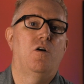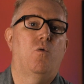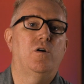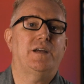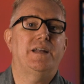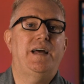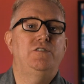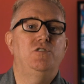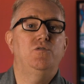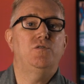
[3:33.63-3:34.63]
what can I
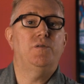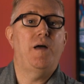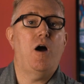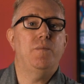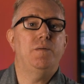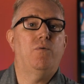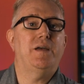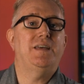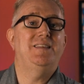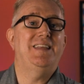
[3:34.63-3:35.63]
do to help me
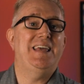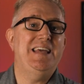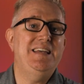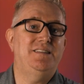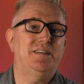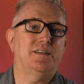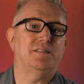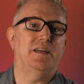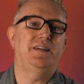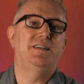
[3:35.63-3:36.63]
break in the
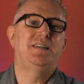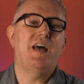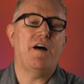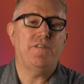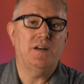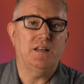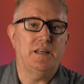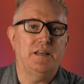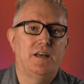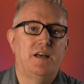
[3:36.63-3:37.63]
easiest? And
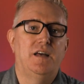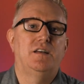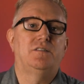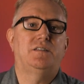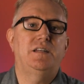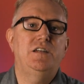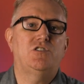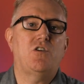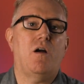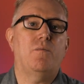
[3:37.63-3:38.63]
definitely C
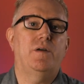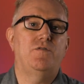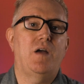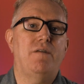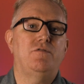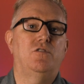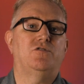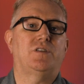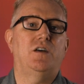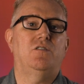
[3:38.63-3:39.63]
sharp, if you have
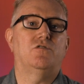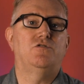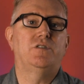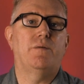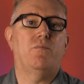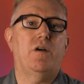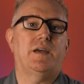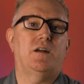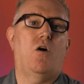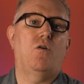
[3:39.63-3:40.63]
those skills, you can break
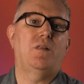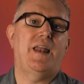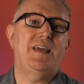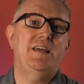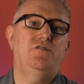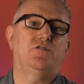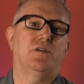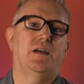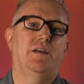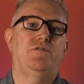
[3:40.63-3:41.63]
in a whole lot
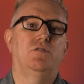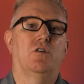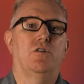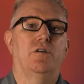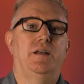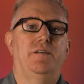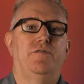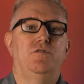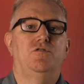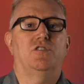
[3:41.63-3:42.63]
easier if you learn and
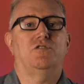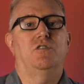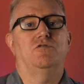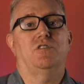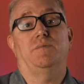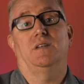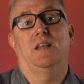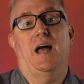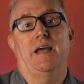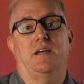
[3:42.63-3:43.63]
if you just know something
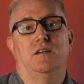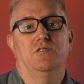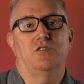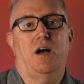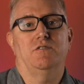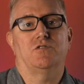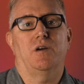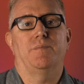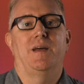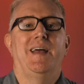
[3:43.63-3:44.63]
like
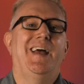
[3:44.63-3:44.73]
JavaScript.